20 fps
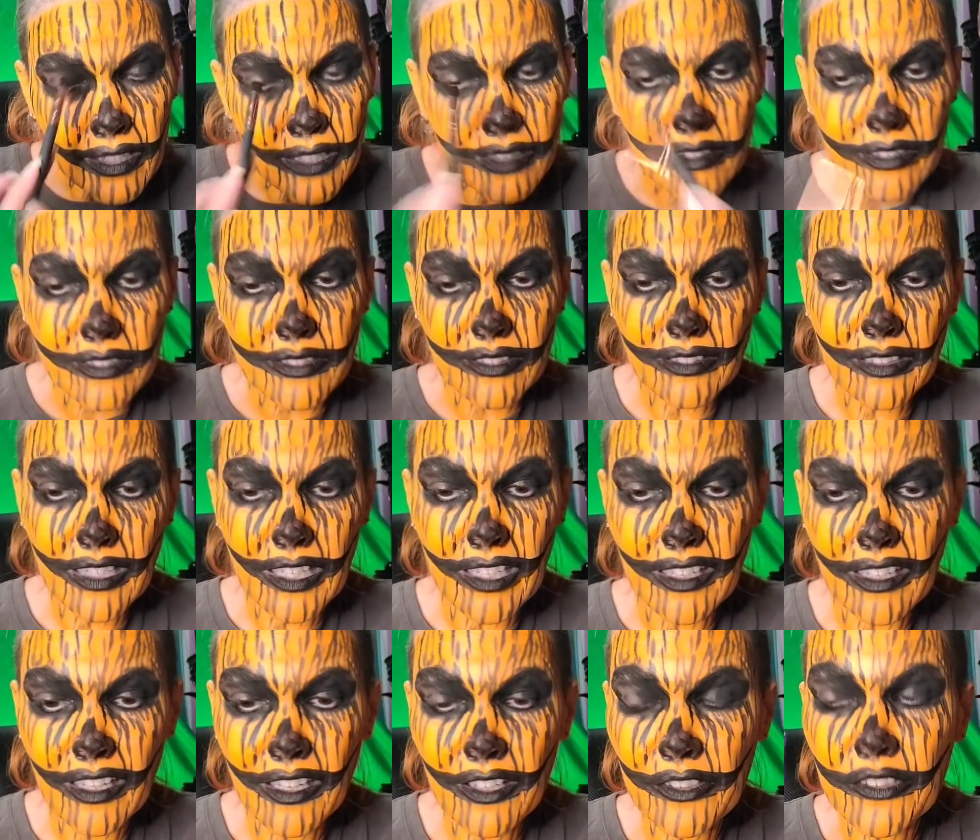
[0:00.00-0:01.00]
this will
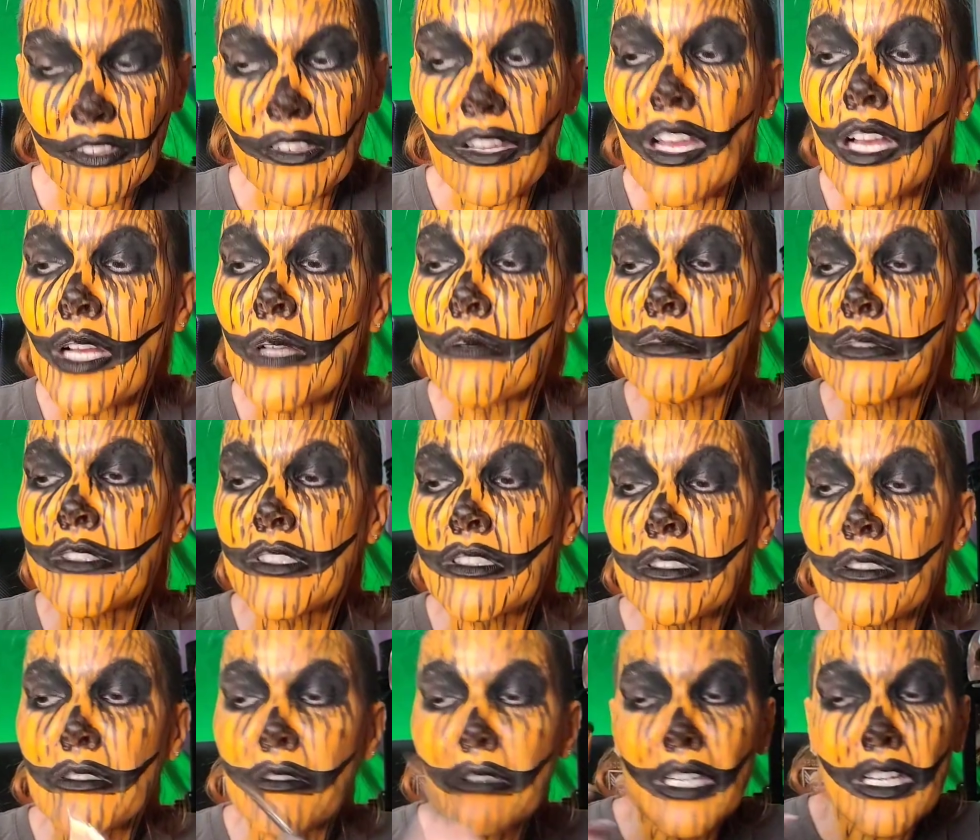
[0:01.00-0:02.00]
also help
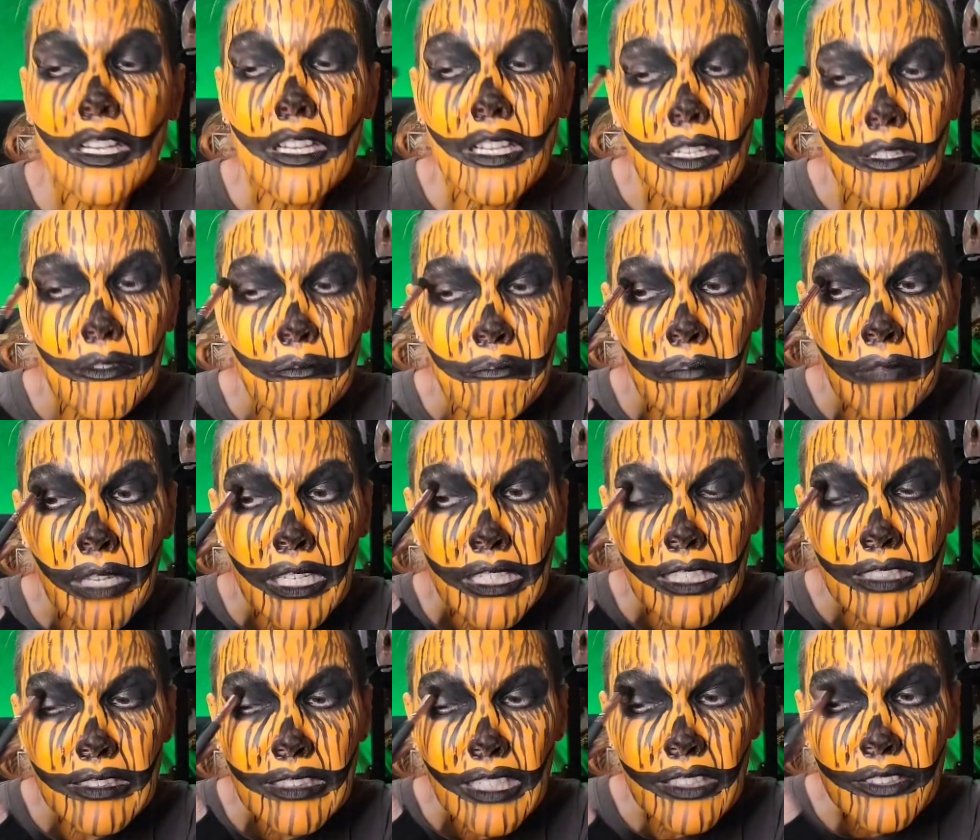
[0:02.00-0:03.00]
to make
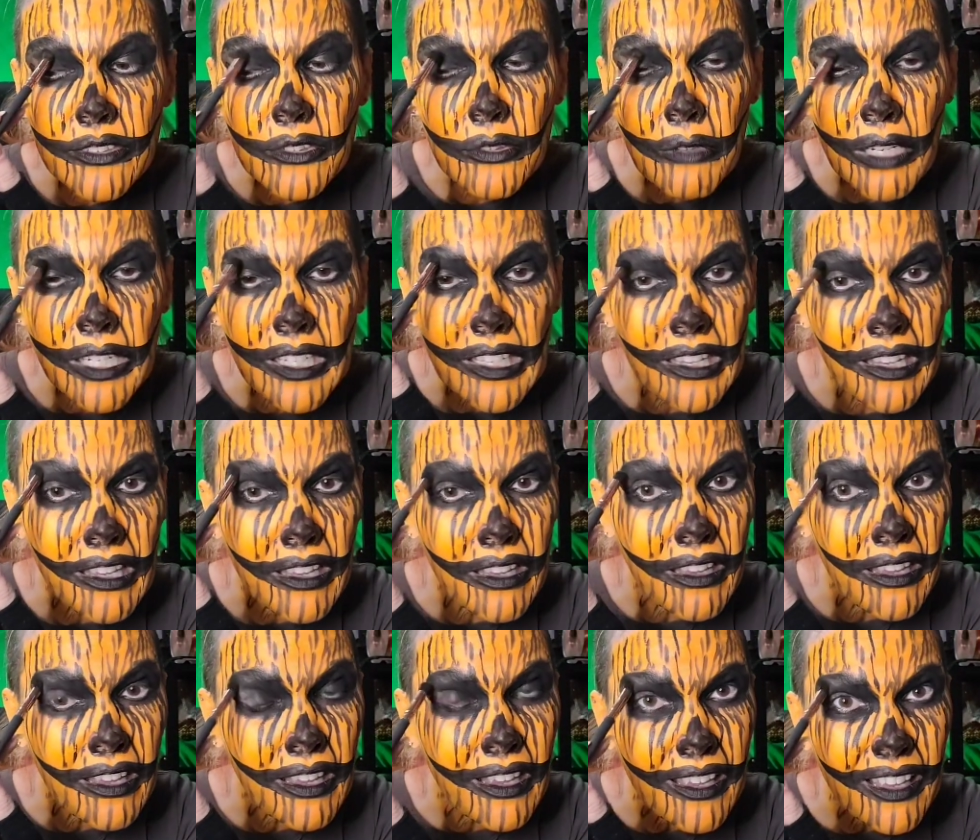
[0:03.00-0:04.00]
it less sweaty.
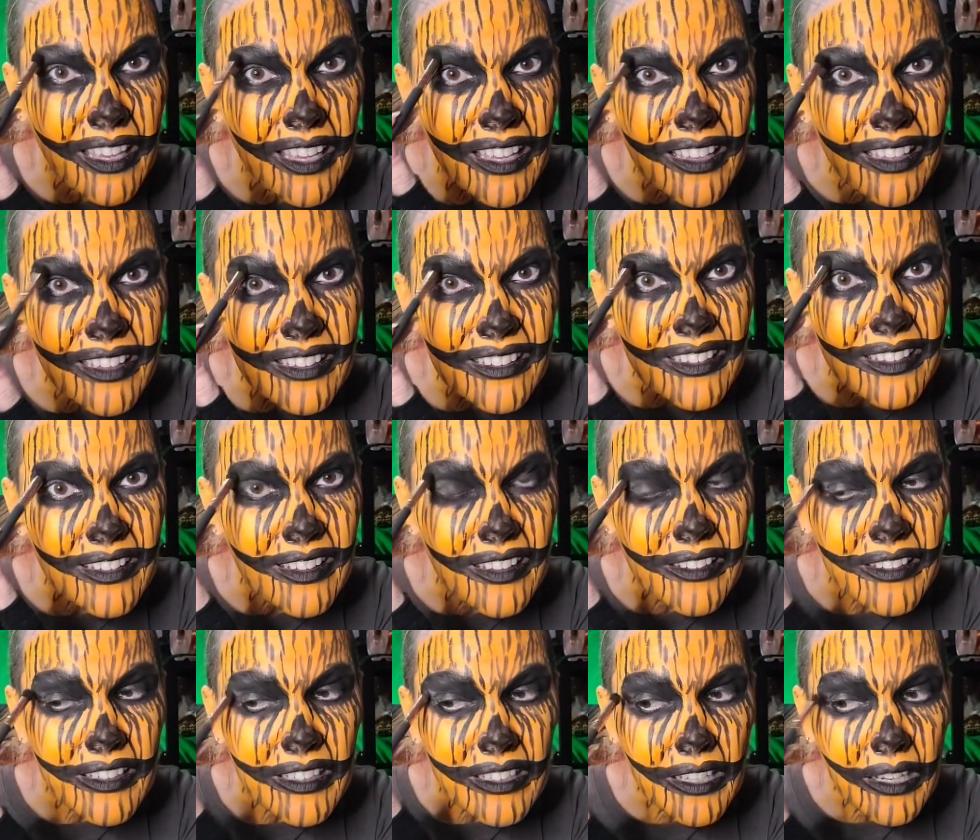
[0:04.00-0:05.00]
There
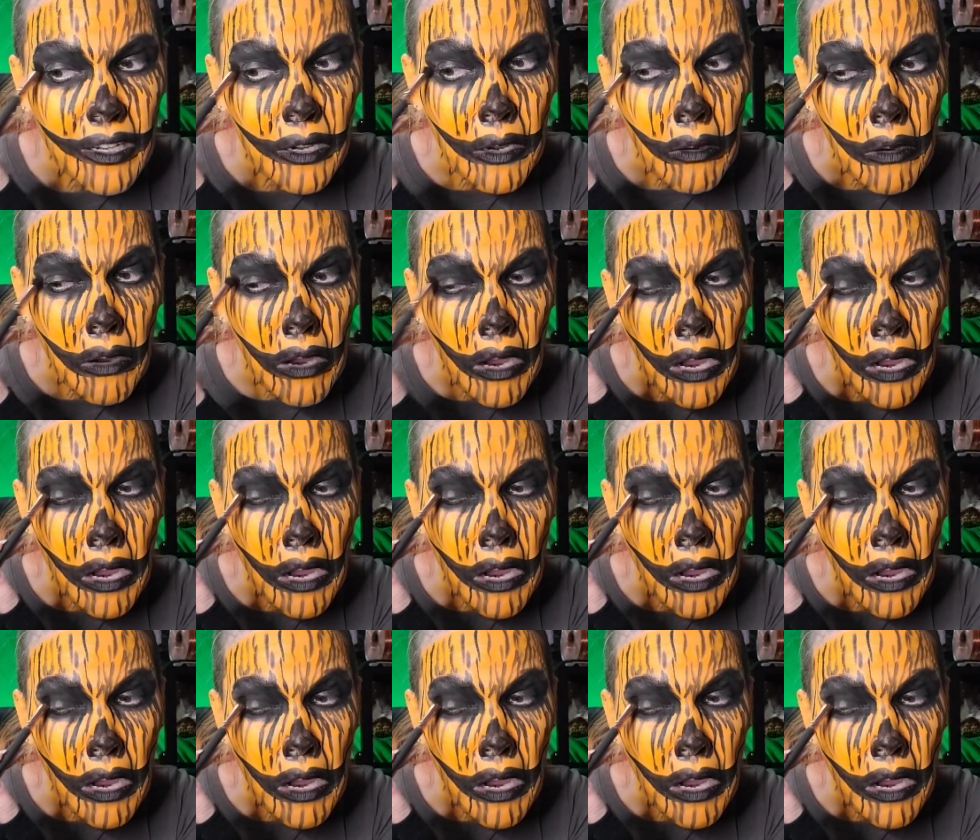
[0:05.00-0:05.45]
you go.